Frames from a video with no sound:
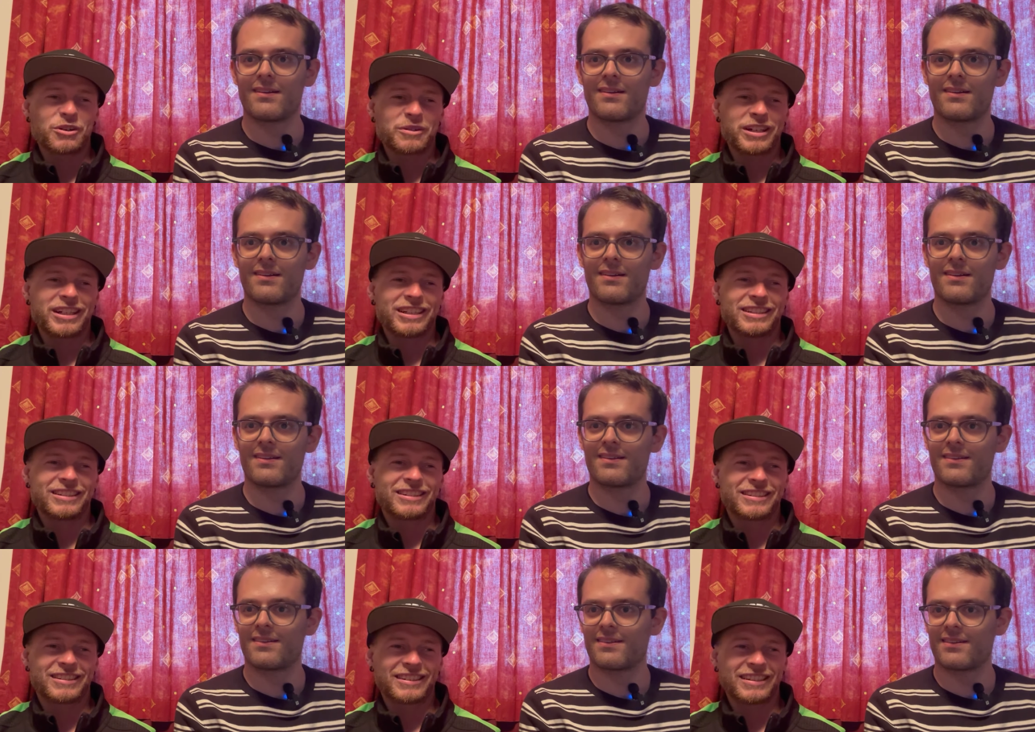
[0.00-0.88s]

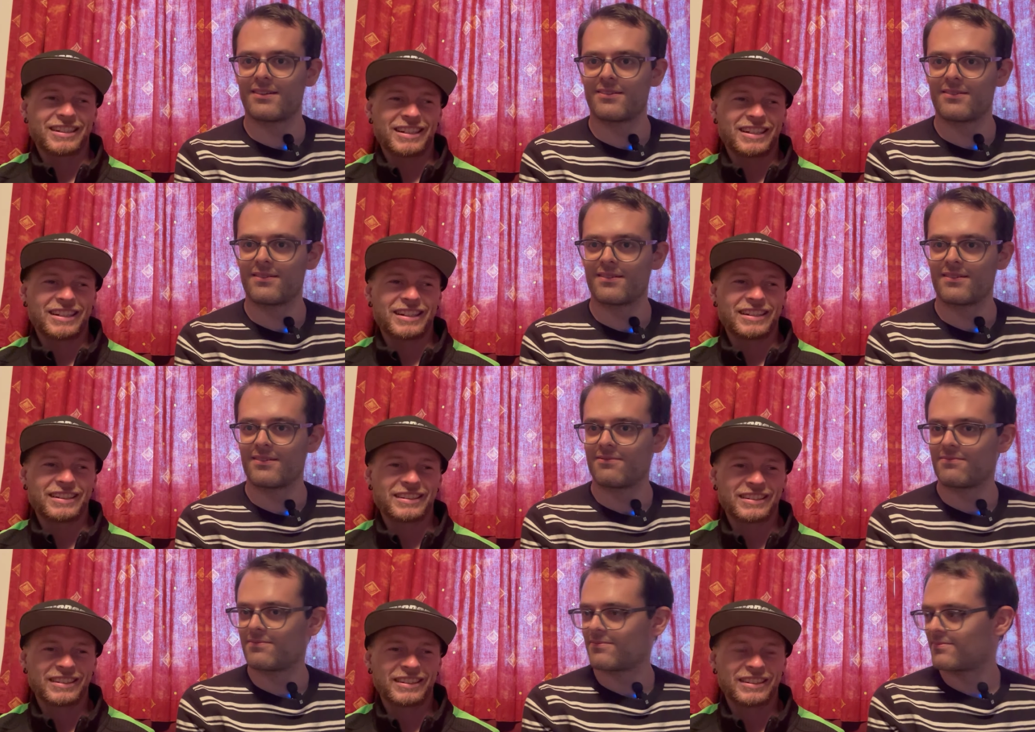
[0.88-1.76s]
Speaker 1: always
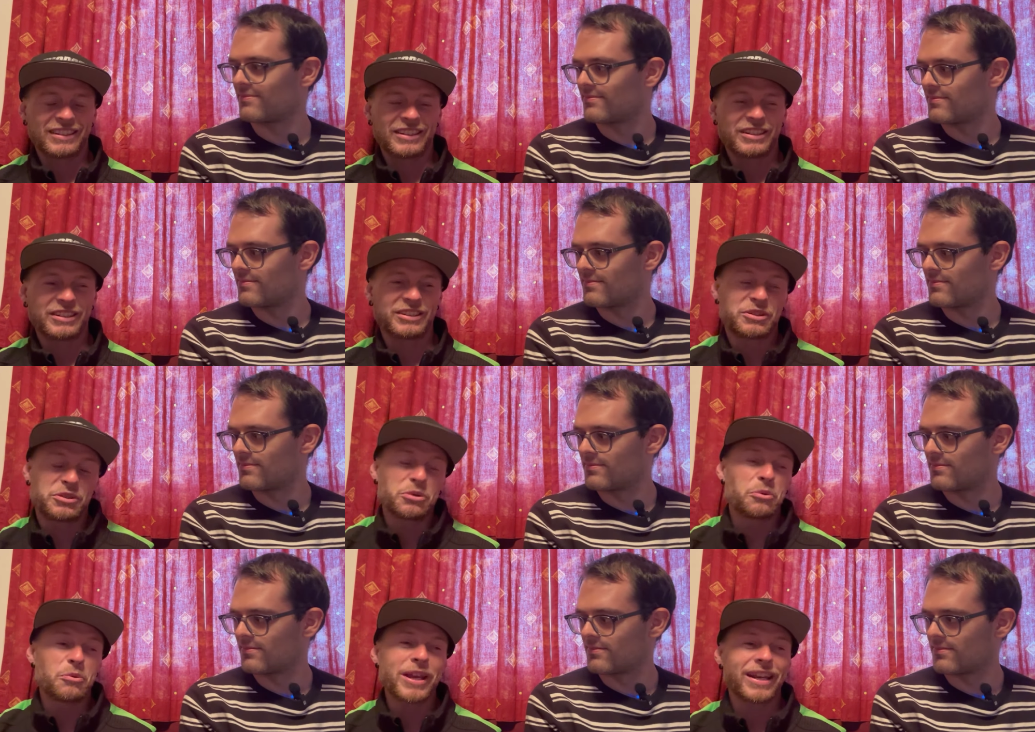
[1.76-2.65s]
you know, it's
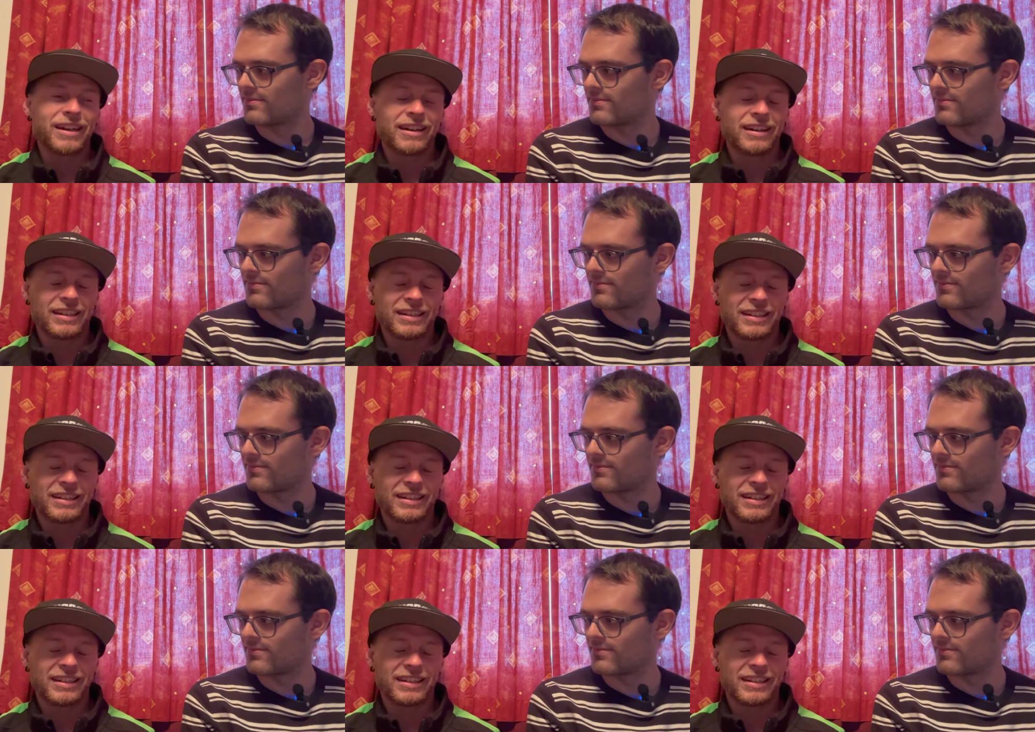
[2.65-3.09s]
to win.